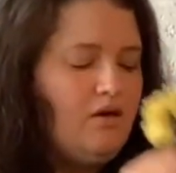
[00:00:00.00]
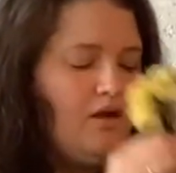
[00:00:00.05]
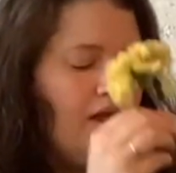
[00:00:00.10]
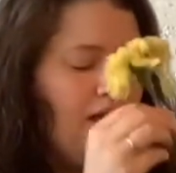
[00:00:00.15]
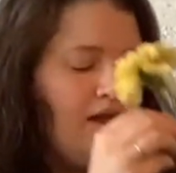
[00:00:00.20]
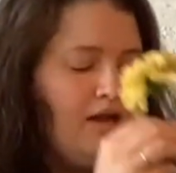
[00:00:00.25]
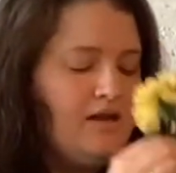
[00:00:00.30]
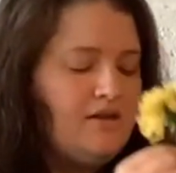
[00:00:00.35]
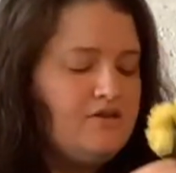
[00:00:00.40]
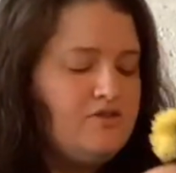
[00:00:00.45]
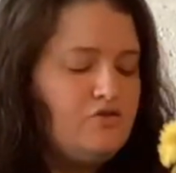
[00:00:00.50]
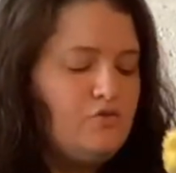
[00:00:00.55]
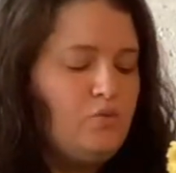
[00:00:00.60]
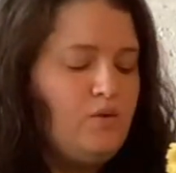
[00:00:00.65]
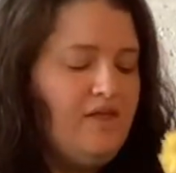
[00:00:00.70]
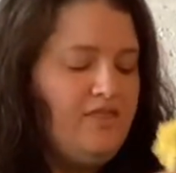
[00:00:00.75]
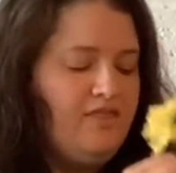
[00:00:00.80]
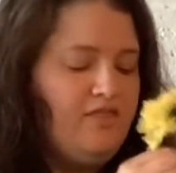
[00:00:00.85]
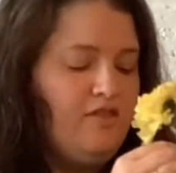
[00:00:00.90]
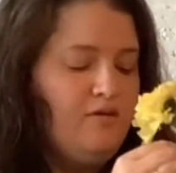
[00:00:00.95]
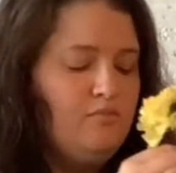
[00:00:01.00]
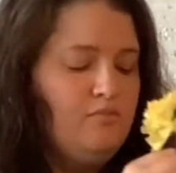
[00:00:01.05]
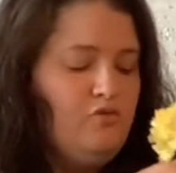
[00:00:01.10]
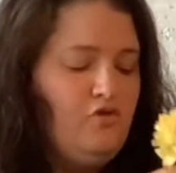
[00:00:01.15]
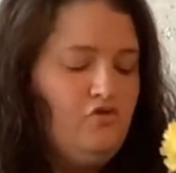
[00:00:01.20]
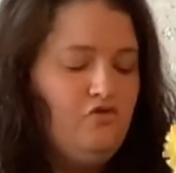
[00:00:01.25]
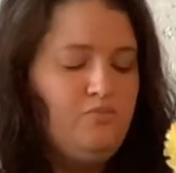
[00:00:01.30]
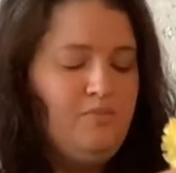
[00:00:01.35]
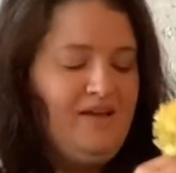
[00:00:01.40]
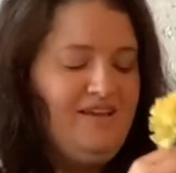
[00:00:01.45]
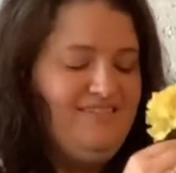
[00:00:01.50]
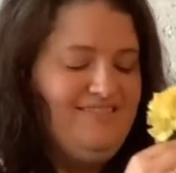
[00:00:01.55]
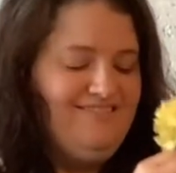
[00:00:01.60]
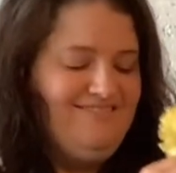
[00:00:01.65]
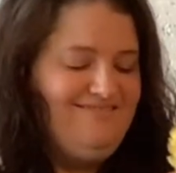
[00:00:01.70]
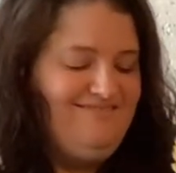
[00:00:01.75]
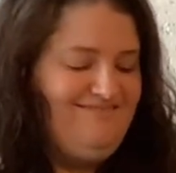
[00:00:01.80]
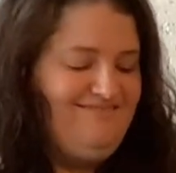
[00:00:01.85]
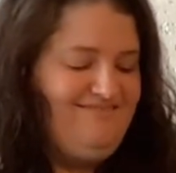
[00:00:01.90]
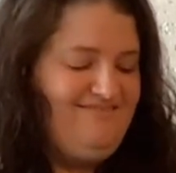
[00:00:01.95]
and with the movement
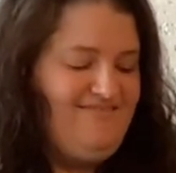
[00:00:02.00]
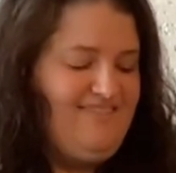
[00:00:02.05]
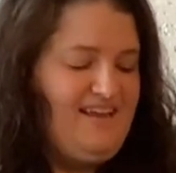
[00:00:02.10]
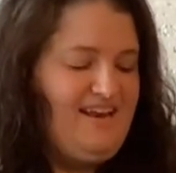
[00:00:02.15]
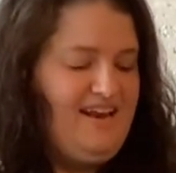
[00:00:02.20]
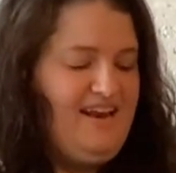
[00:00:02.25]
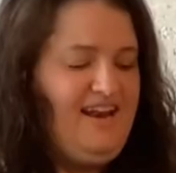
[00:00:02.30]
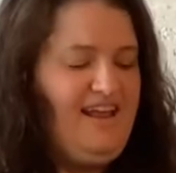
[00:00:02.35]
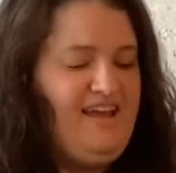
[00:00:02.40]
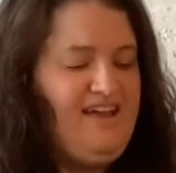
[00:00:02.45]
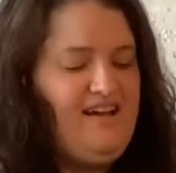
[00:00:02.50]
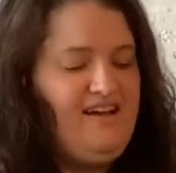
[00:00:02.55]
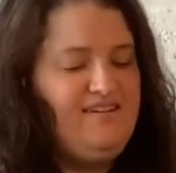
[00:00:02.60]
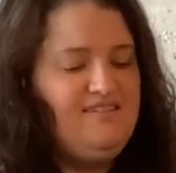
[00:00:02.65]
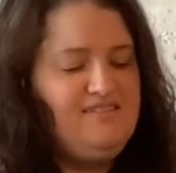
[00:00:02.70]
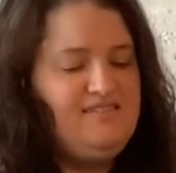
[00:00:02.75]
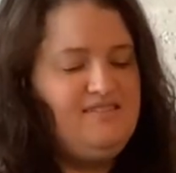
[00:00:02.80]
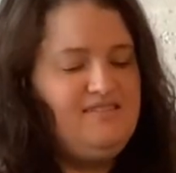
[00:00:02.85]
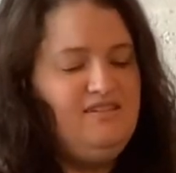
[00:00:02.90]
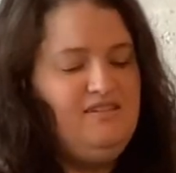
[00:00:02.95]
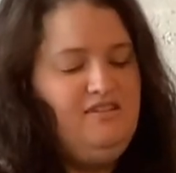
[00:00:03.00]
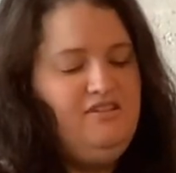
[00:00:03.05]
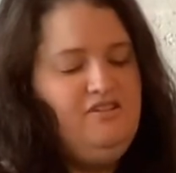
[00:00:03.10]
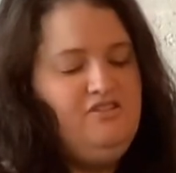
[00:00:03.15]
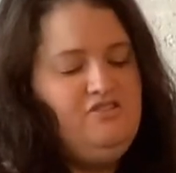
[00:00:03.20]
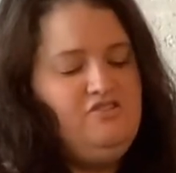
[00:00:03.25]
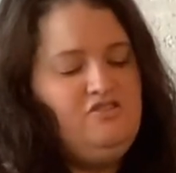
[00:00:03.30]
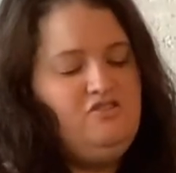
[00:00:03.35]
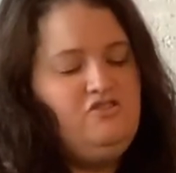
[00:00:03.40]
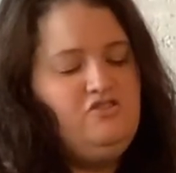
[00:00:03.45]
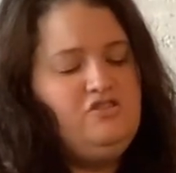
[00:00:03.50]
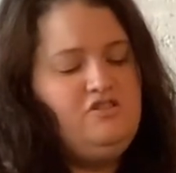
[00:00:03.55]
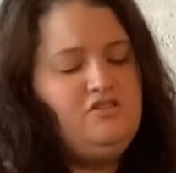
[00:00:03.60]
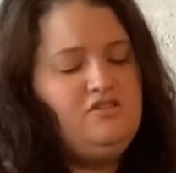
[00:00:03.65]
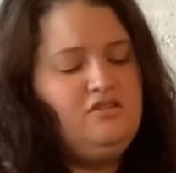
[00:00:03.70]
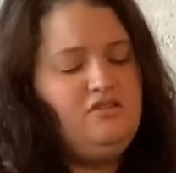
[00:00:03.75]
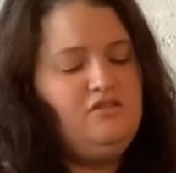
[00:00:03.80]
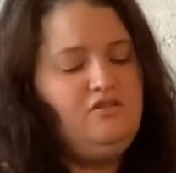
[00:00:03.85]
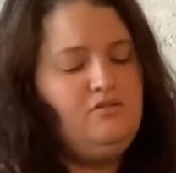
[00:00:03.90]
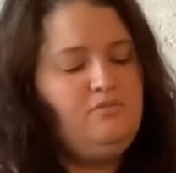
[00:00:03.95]
that it has. So just
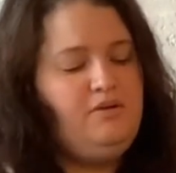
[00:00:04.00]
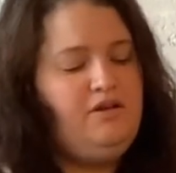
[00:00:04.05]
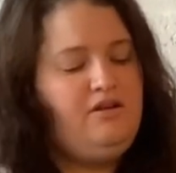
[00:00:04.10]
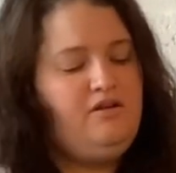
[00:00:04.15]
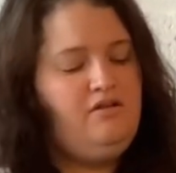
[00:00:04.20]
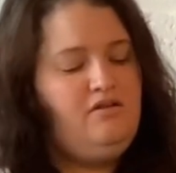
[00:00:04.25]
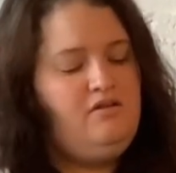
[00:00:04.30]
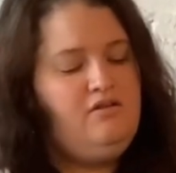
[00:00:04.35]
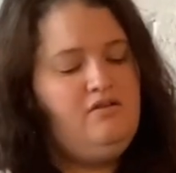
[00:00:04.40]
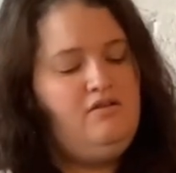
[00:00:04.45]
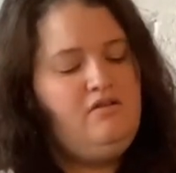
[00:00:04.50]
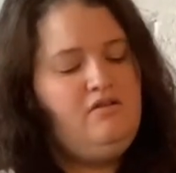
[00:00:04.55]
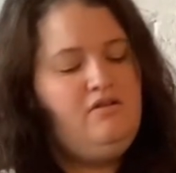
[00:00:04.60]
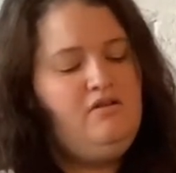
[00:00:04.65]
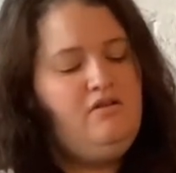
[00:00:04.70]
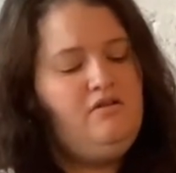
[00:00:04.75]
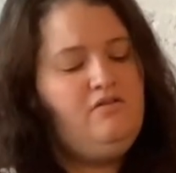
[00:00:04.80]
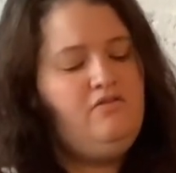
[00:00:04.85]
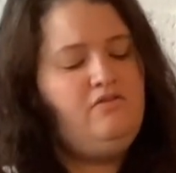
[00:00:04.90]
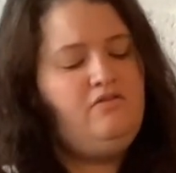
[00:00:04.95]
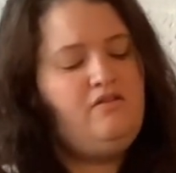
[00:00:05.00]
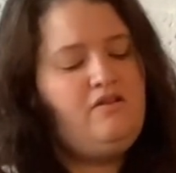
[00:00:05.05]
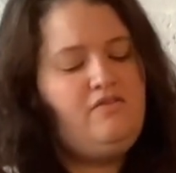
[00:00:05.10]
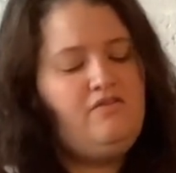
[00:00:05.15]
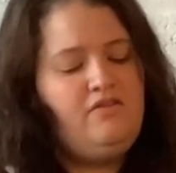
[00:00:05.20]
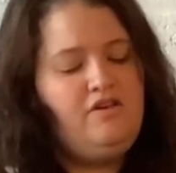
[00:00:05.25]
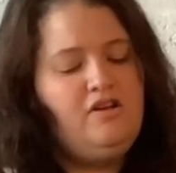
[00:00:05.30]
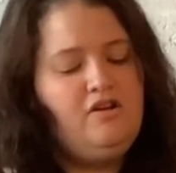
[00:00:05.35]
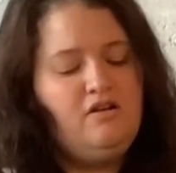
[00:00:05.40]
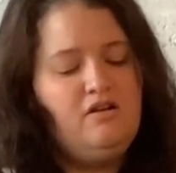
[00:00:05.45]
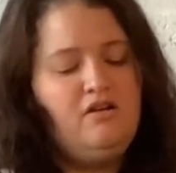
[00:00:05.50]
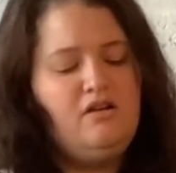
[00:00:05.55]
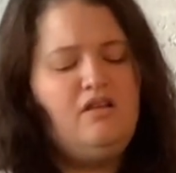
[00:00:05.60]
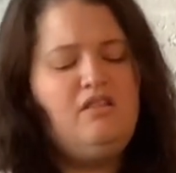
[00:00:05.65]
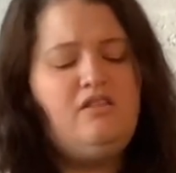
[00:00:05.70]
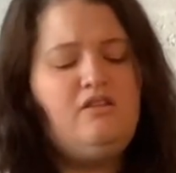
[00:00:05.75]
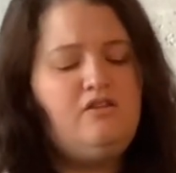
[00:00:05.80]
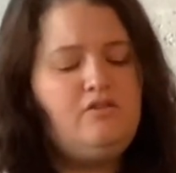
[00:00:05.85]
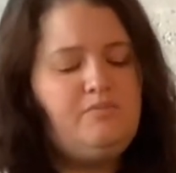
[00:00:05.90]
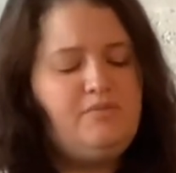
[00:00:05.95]
a little bit fluffier, a
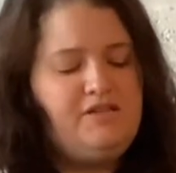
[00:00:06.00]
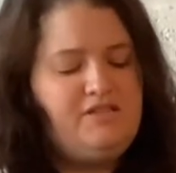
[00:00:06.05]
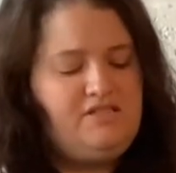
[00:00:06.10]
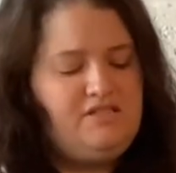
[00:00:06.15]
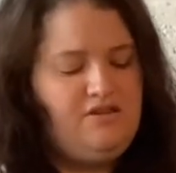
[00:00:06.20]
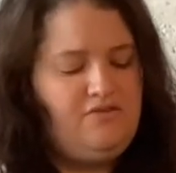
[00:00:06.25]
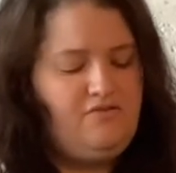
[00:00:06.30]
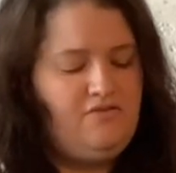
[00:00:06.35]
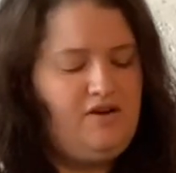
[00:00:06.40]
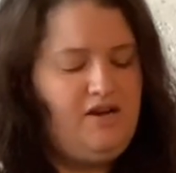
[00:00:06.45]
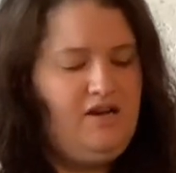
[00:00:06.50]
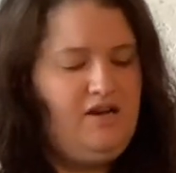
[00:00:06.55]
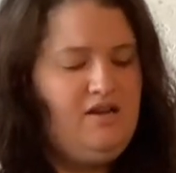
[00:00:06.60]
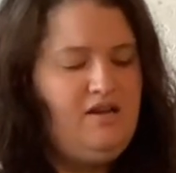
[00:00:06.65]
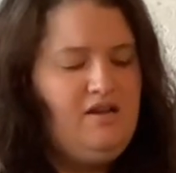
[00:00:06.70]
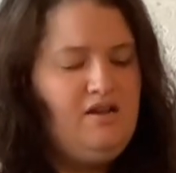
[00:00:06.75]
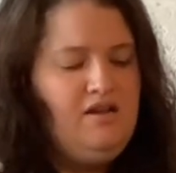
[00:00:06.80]
little bit different